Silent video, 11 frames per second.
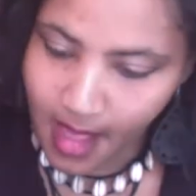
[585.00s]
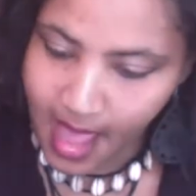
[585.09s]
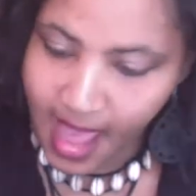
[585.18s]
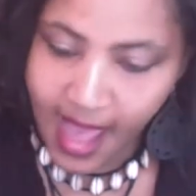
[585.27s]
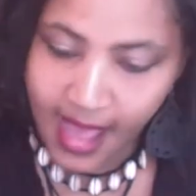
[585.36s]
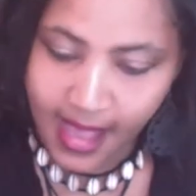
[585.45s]

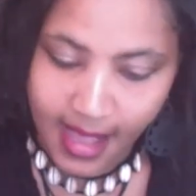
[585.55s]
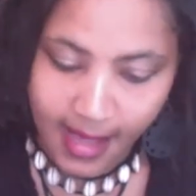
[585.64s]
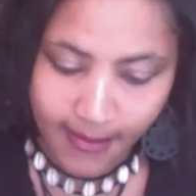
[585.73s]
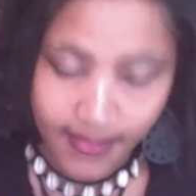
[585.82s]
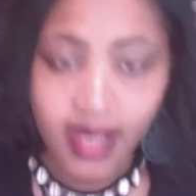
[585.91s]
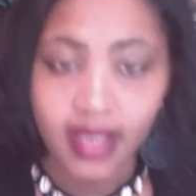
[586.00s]
I am
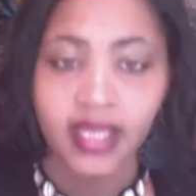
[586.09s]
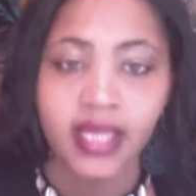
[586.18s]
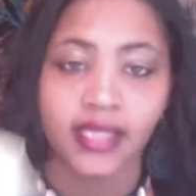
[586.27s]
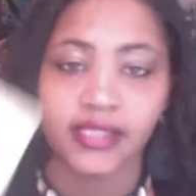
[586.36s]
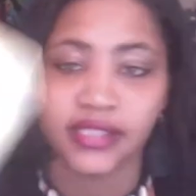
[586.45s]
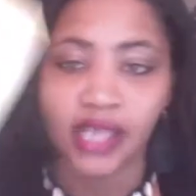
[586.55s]
merely
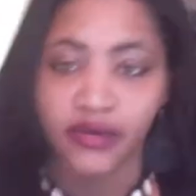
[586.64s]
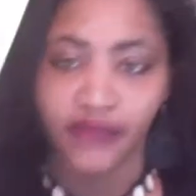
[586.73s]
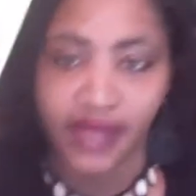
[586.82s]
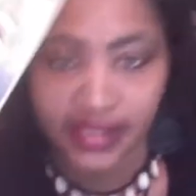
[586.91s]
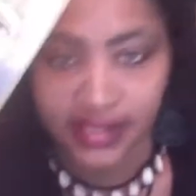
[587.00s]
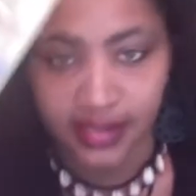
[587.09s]
a servant.